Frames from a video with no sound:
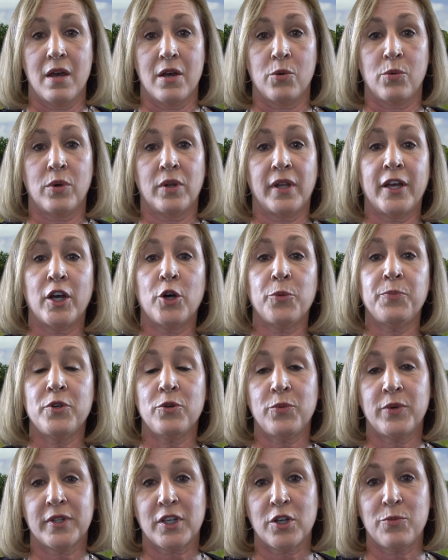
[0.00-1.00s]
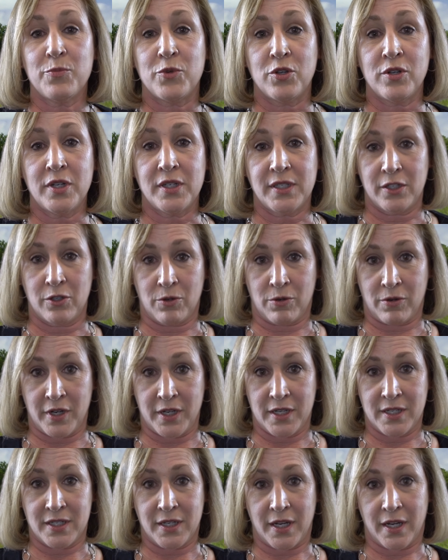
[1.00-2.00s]
We'll help you with community
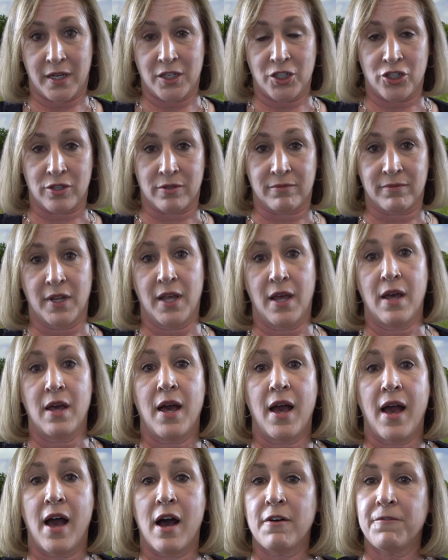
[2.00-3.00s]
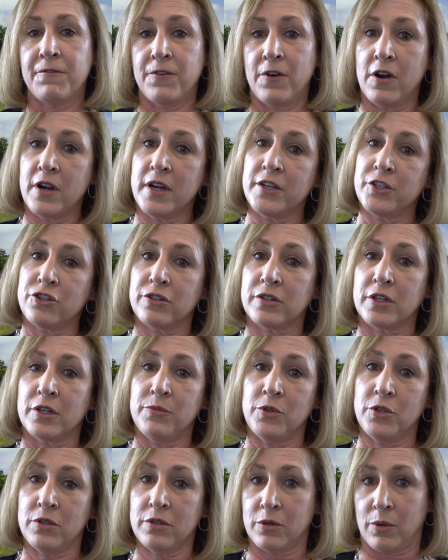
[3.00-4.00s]
orientation. How far is your
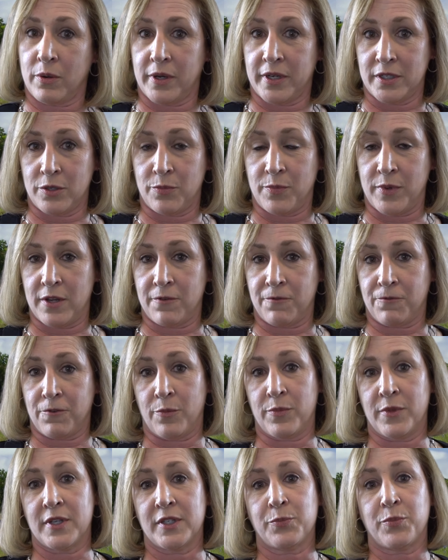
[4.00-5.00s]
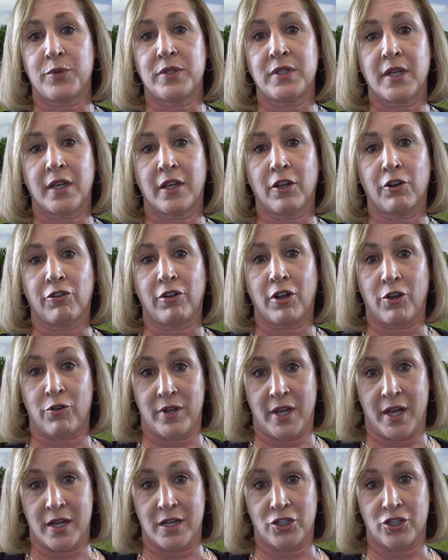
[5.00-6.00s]
commute going to be from this particular
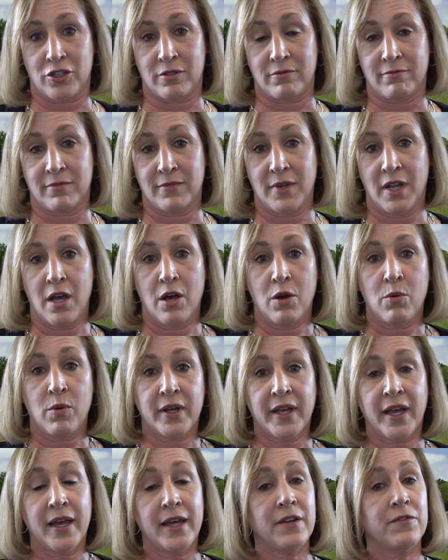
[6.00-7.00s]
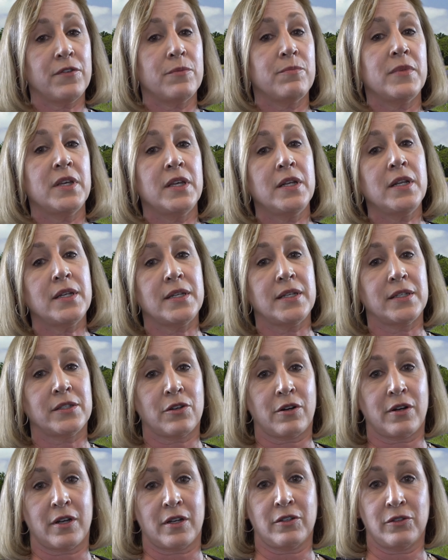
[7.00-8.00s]
location? What kind of amenities
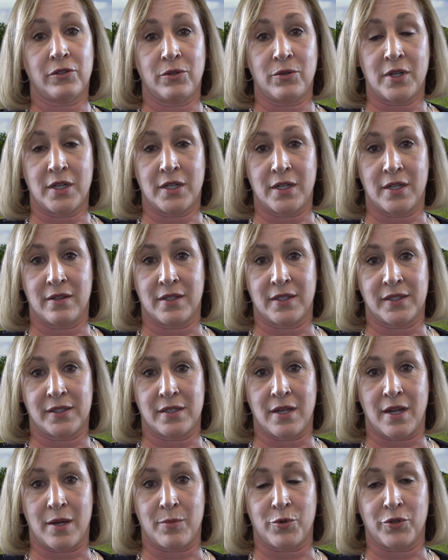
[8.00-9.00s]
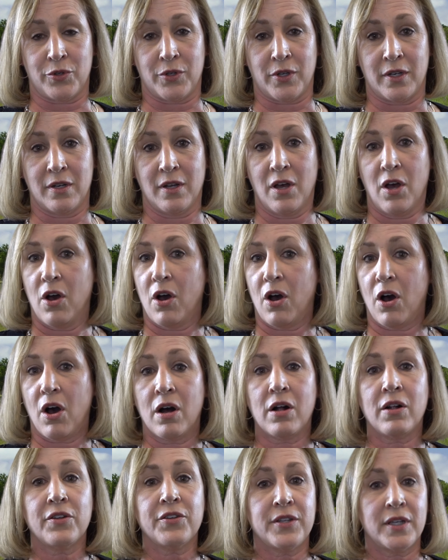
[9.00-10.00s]
are included in this neighborhood?
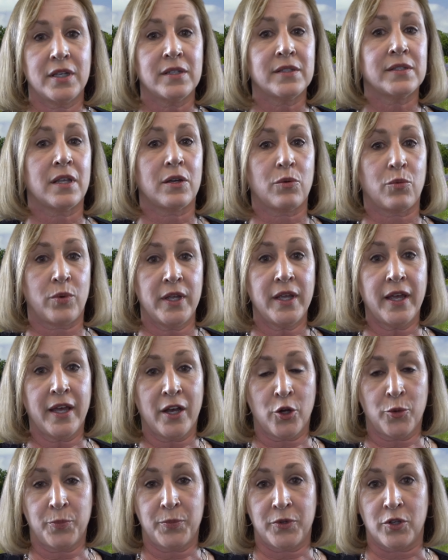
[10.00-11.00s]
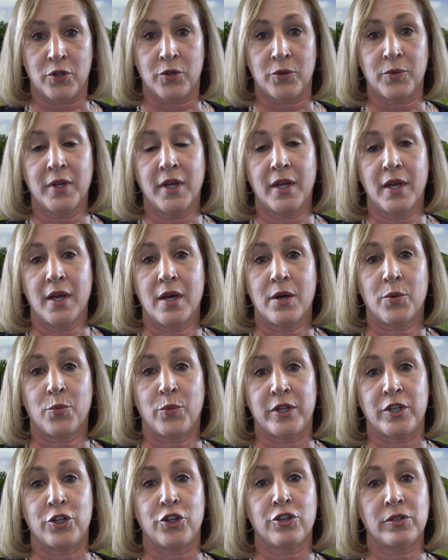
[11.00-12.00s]
All things that we help you
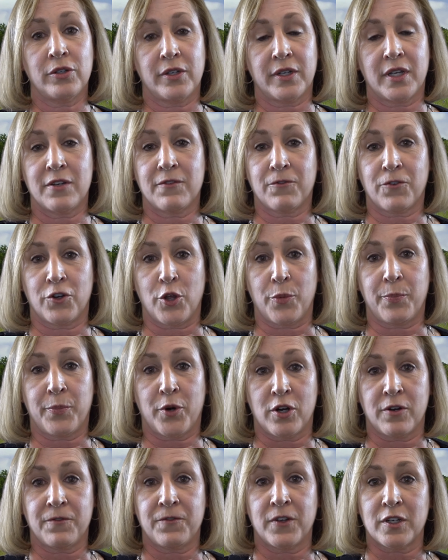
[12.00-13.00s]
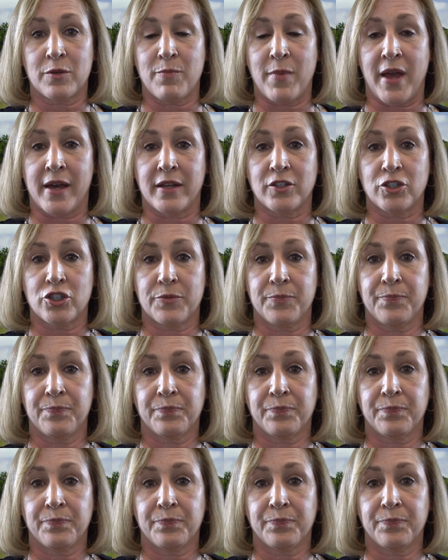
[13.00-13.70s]
when you're looking for the perfect match.